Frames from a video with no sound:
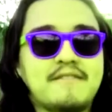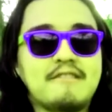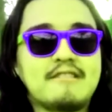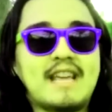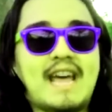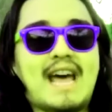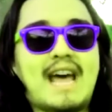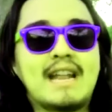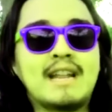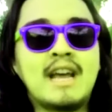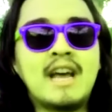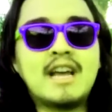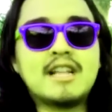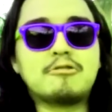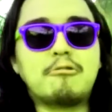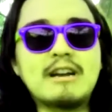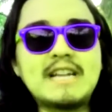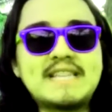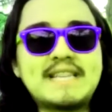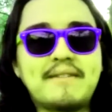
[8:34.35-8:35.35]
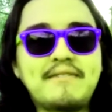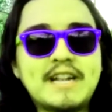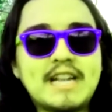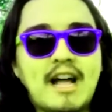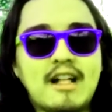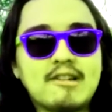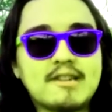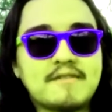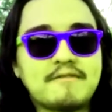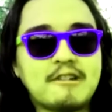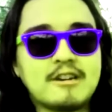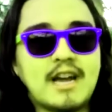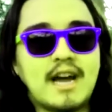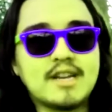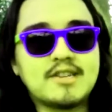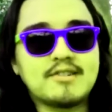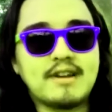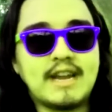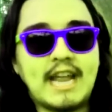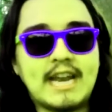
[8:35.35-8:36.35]
for that. $27 for an
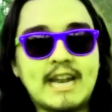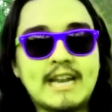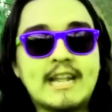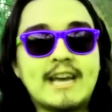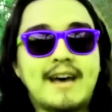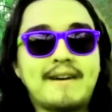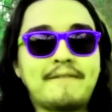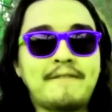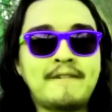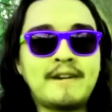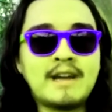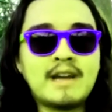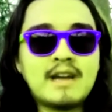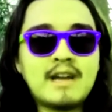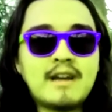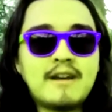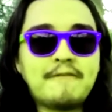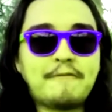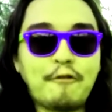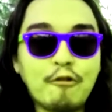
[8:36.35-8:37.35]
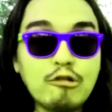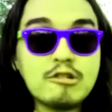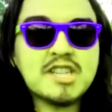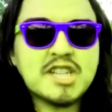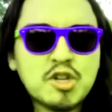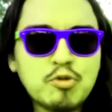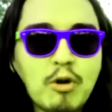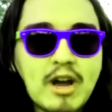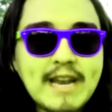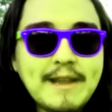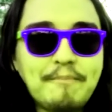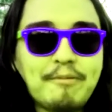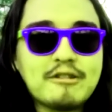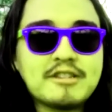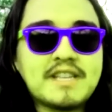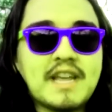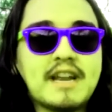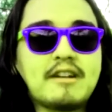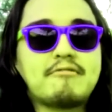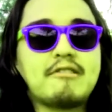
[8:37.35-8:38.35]
entree ain't enough. Forced
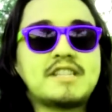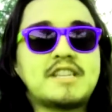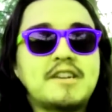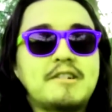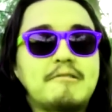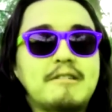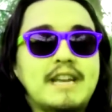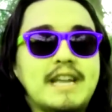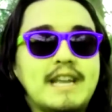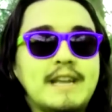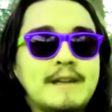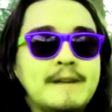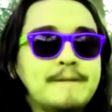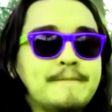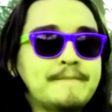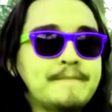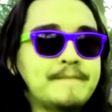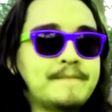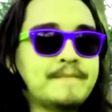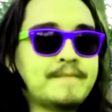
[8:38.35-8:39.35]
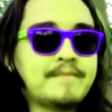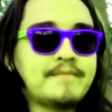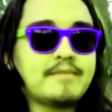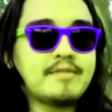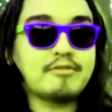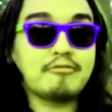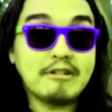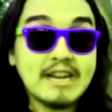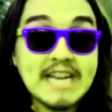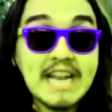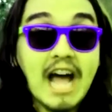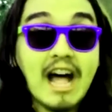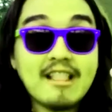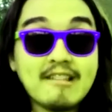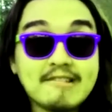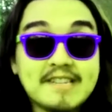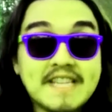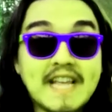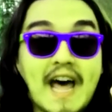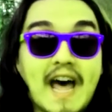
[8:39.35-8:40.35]
20% gratuity.
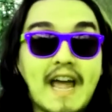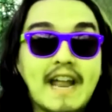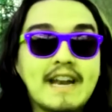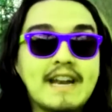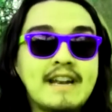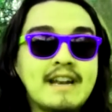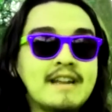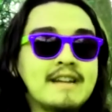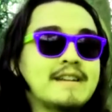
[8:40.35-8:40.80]
$3 sign.